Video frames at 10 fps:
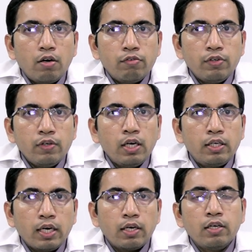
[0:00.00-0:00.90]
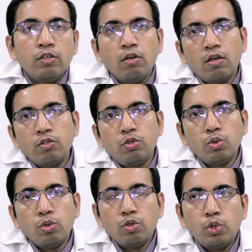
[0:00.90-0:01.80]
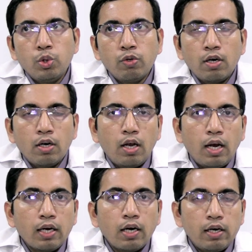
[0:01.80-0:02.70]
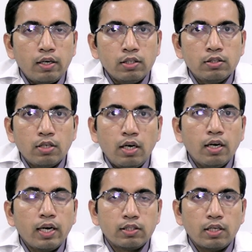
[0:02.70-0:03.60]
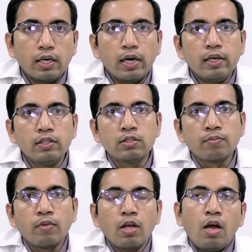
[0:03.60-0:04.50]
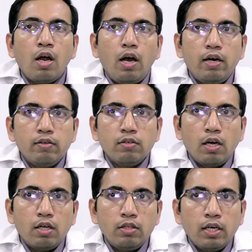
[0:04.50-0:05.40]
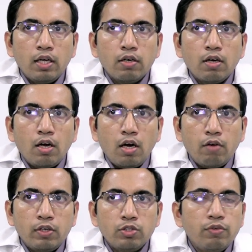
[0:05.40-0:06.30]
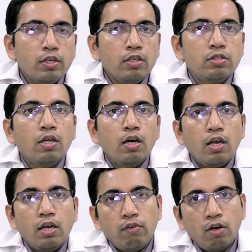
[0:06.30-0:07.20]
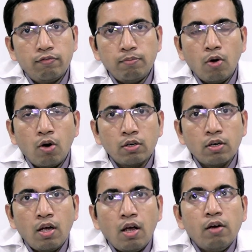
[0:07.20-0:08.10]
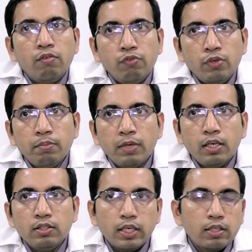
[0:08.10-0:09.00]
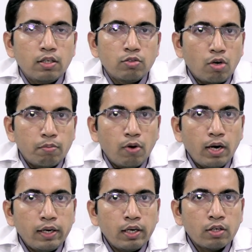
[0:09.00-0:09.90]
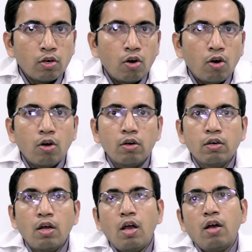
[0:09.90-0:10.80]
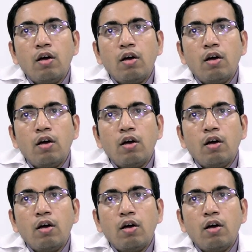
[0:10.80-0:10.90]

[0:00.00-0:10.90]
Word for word: uh, we will take it through to your uh, lung arteries under x-ray guidance and there once we reach the level of block we may inject the thrombolytic or